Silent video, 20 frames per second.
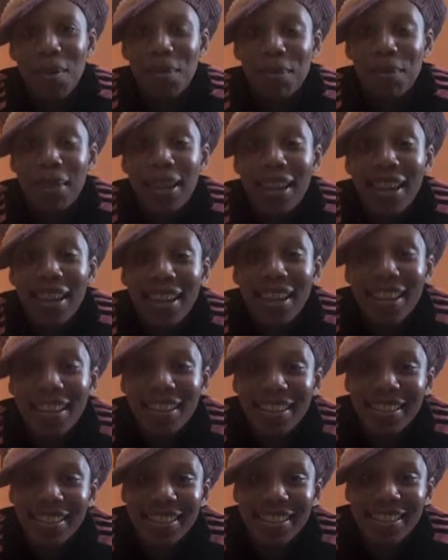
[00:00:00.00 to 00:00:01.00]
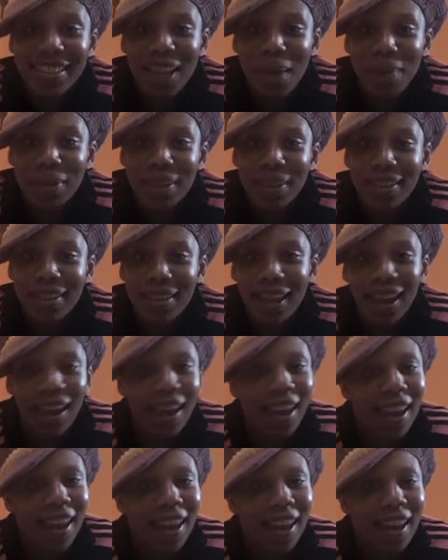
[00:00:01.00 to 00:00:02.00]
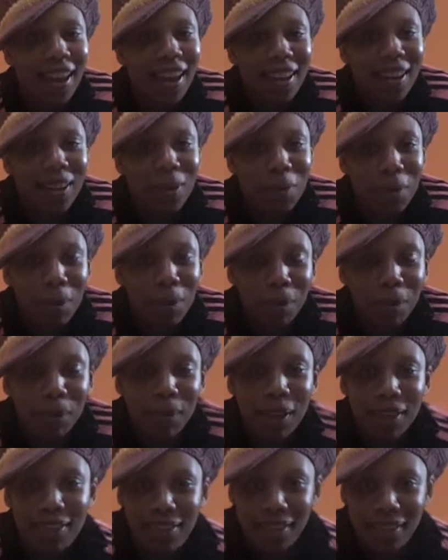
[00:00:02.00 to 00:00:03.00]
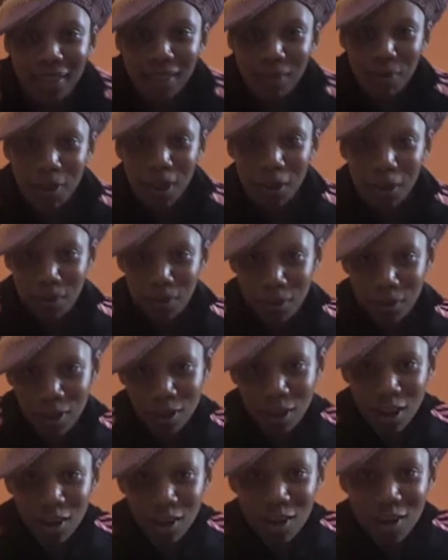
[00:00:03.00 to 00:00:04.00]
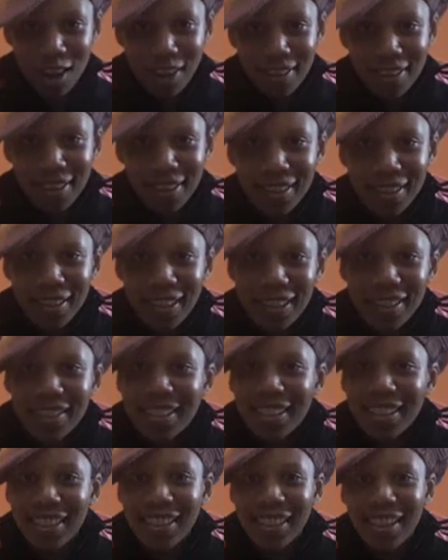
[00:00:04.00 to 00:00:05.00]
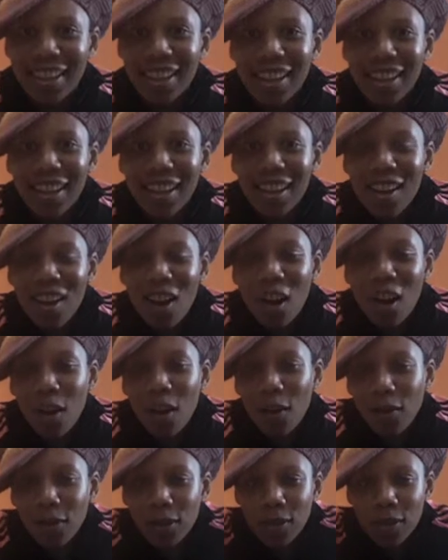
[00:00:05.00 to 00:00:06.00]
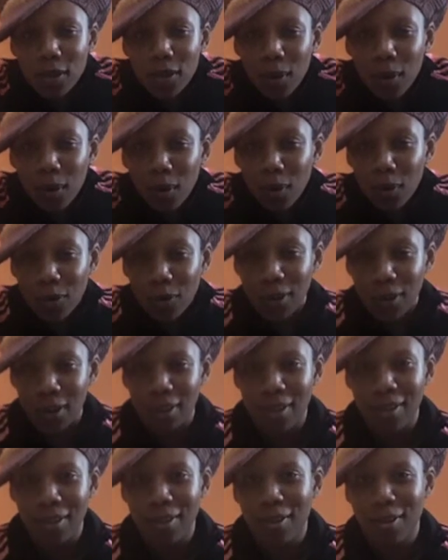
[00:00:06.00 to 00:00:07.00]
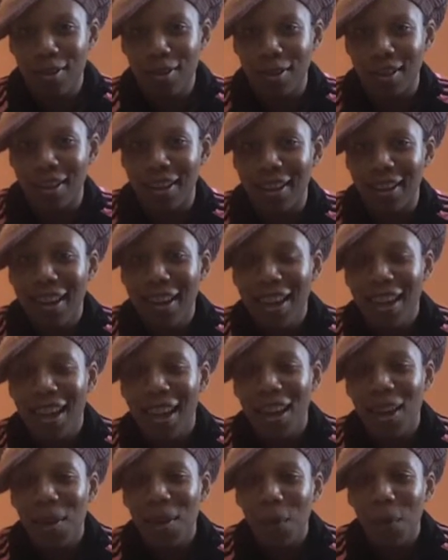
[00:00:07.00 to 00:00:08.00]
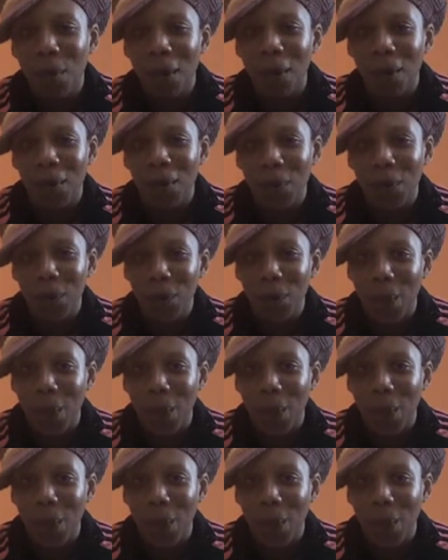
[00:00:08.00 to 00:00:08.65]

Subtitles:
Peace, namaste, innumerable blessings. My name is Jeanette Jackson, Lancian of Soulful Industry, and welcome